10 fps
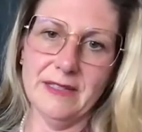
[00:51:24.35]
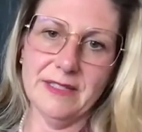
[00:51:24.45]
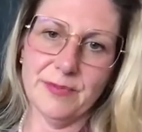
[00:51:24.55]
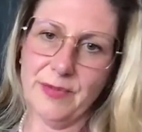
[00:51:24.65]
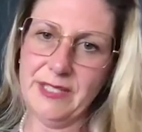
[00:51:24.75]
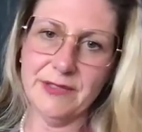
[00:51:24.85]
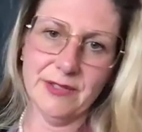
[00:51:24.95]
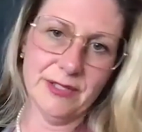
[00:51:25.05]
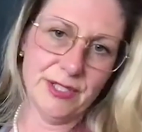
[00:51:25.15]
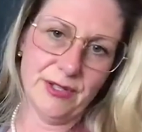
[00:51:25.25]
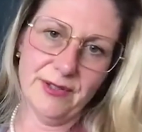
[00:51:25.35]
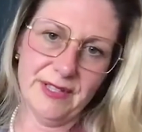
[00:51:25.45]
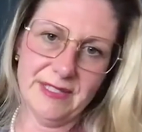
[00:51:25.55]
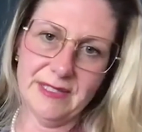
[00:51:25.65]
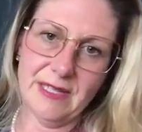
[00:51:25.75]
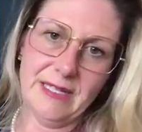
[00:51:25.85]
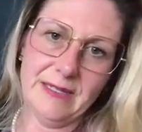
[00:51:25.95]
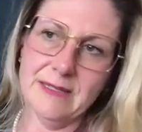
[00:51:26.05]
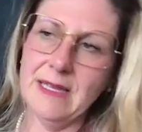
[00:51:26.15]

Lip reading: That's research and all this science.